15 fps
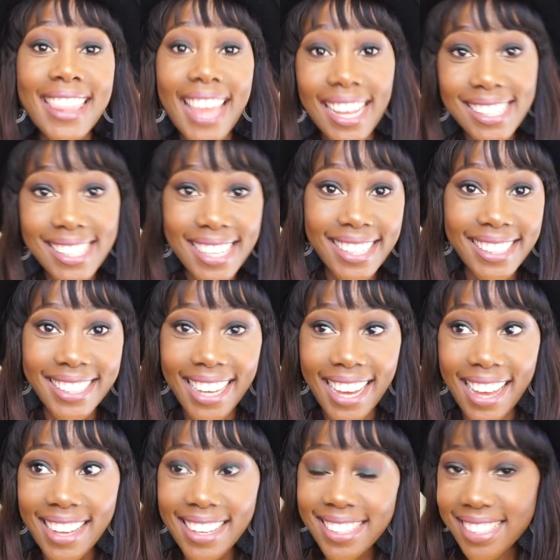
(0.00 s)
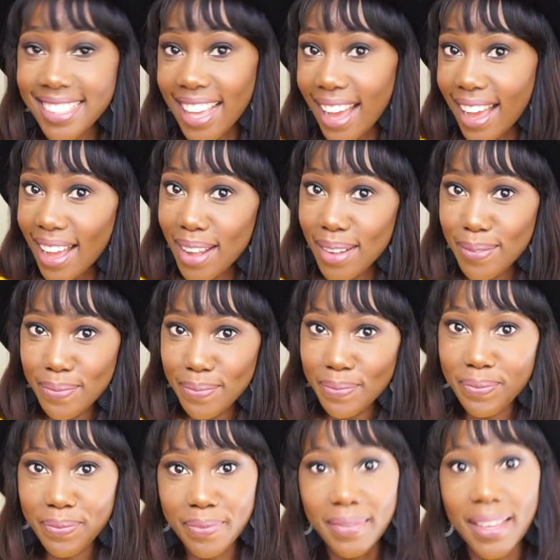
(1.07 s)
That's it, guys.
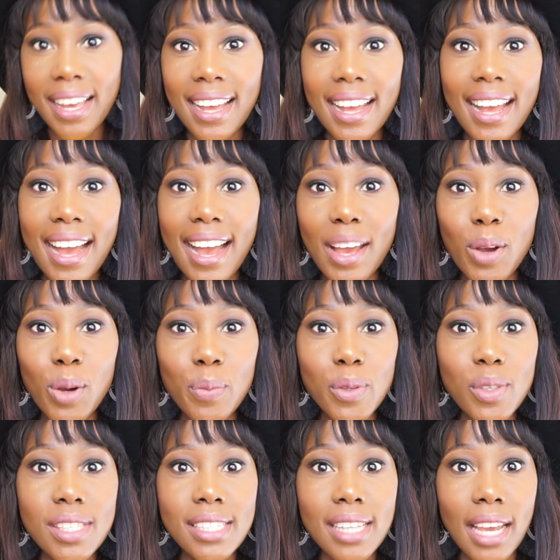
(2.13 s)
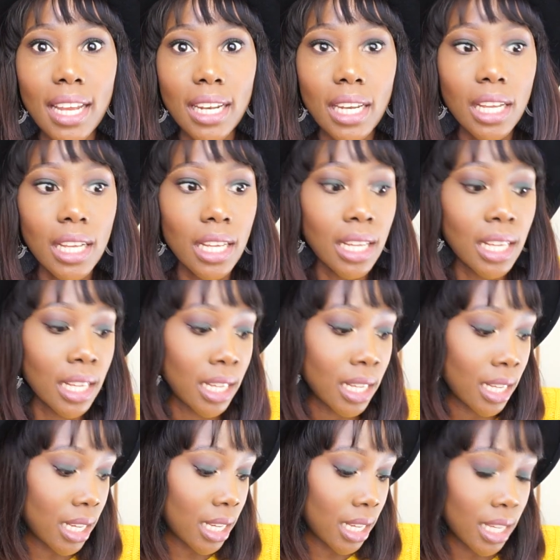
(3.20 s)
I hope you stayed
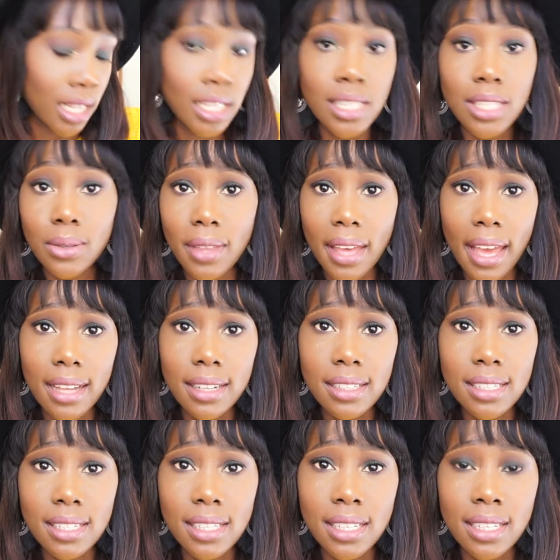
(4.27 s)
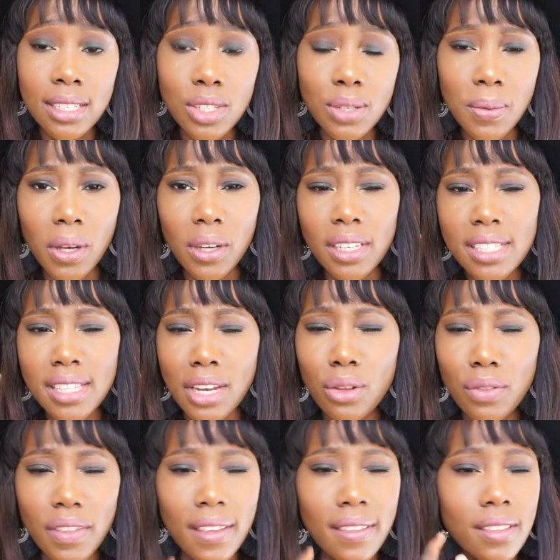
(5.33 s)
to the end. To be honest, I
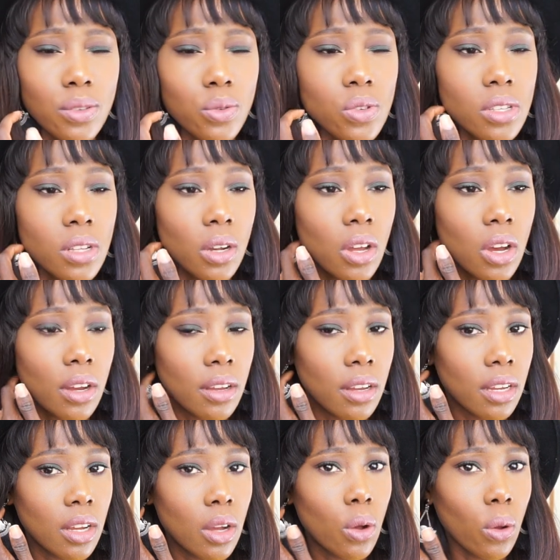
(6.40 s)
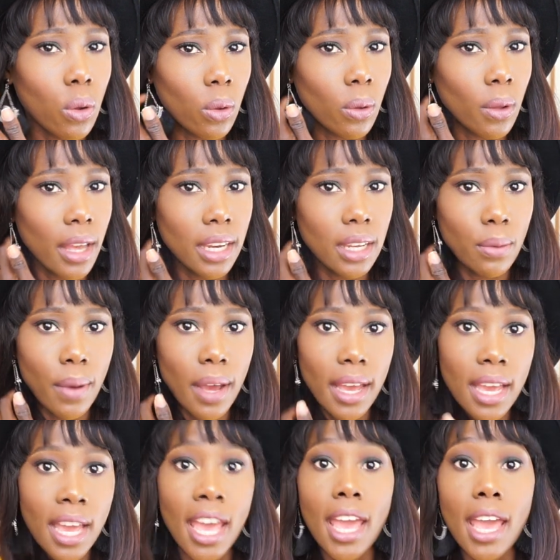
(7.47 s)
don't think this was a long haul
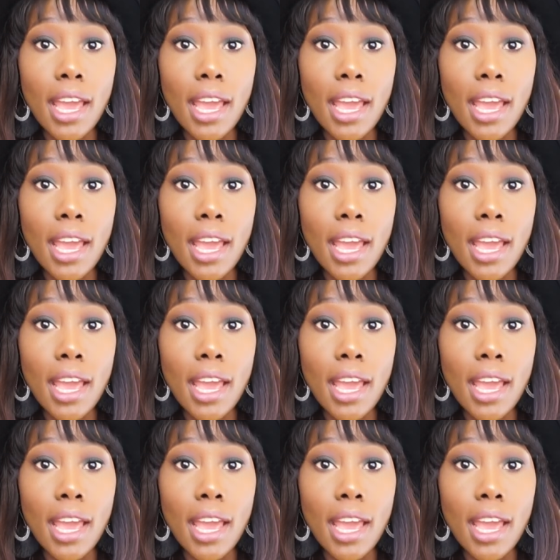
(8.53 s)
anyway.